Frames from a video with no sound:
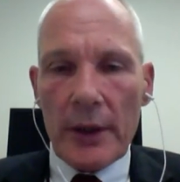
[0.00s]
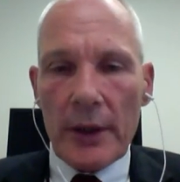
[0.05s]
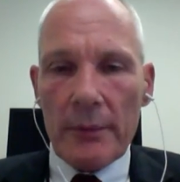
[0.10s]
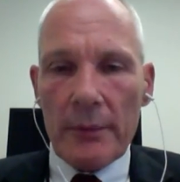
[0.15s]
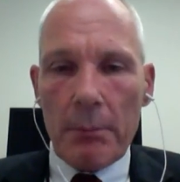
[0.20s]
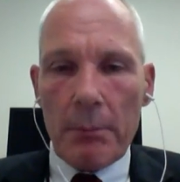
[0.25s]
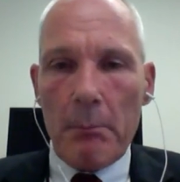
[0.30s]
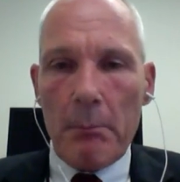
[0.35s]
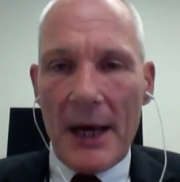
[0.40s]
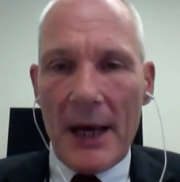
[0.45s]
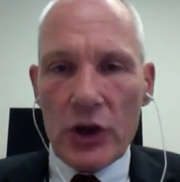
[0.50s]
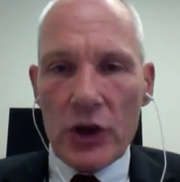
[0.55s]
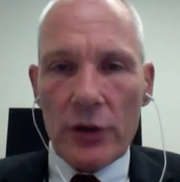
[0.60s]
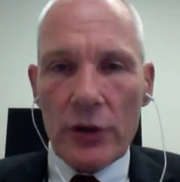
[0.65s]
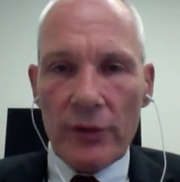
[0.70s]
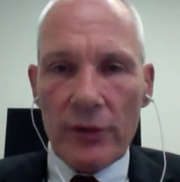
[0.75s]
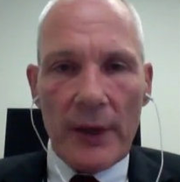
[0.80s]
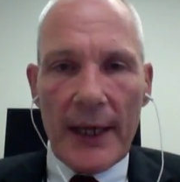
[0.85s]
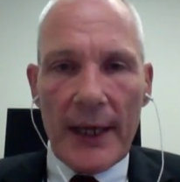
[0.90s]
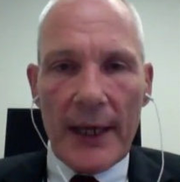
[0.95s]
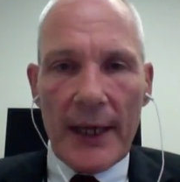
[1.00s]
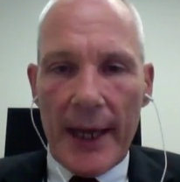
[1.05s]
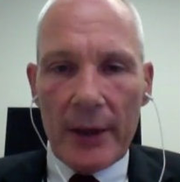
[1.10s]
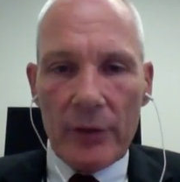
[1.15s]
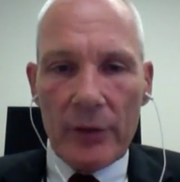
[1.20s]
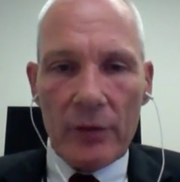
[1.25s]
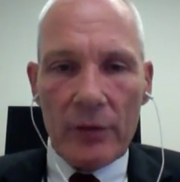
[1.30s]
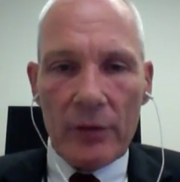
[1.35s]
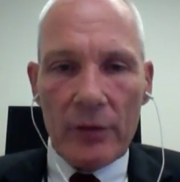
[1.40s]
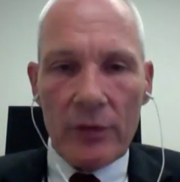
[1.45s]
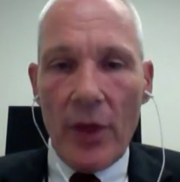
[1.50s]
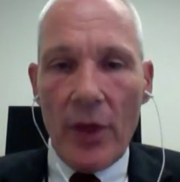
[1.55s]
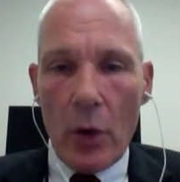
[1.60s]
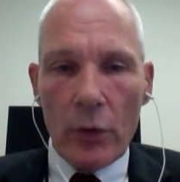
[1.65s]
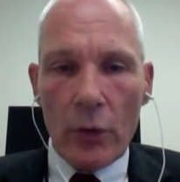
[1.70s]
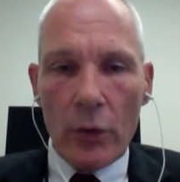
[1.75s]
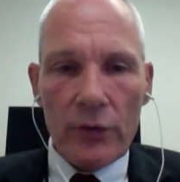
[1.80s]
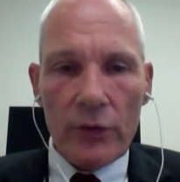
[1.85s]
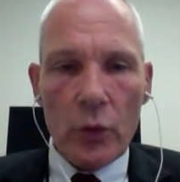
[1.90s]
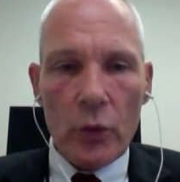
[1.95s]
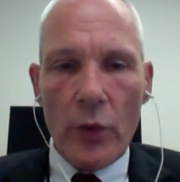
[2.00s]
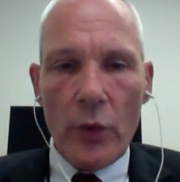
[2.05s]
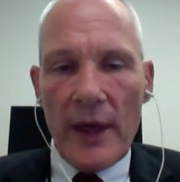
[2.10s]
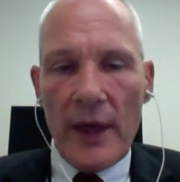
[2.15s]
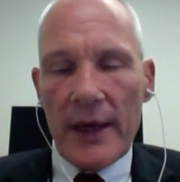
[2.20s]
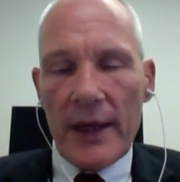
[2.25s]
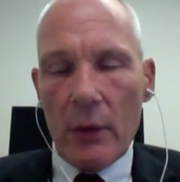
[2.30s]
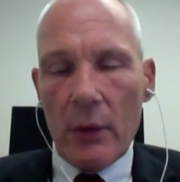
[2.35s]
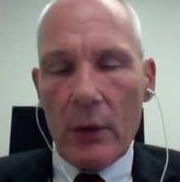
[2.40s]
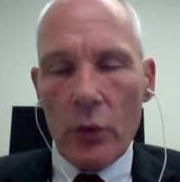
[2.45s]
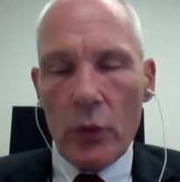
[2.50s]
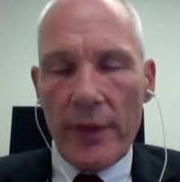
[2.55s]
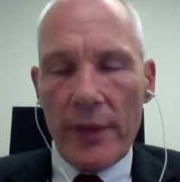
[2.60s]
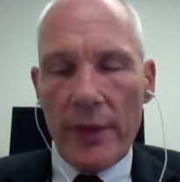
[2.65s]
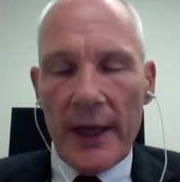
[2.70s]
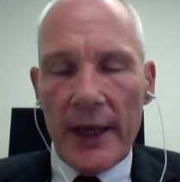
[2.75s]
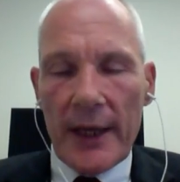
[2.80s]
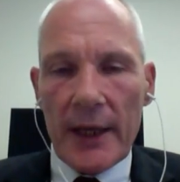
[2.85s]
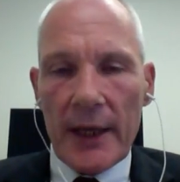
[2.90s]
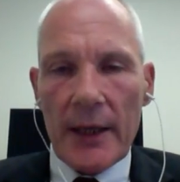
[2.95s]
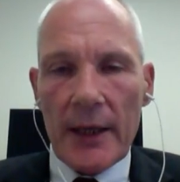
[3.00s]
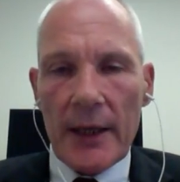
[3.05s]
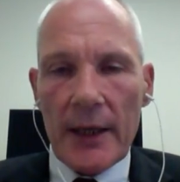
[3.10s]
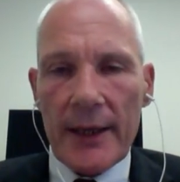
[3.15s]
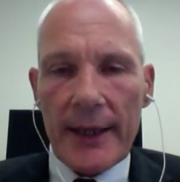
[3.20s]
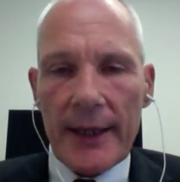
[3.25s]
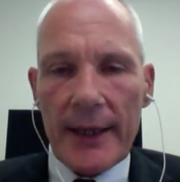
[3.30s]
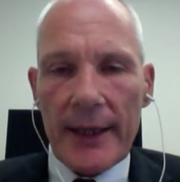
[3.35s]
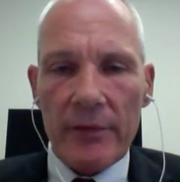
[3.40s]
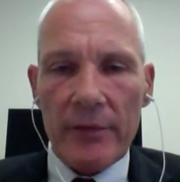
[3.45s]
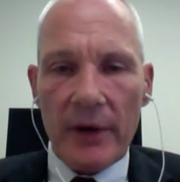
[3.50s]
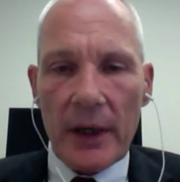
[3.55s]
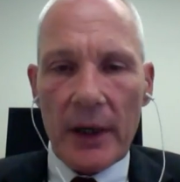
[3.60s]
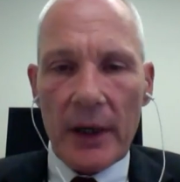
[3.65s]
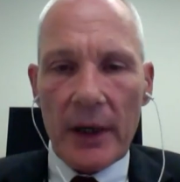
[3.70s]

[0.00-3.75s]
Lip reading: measures against those who they can identify.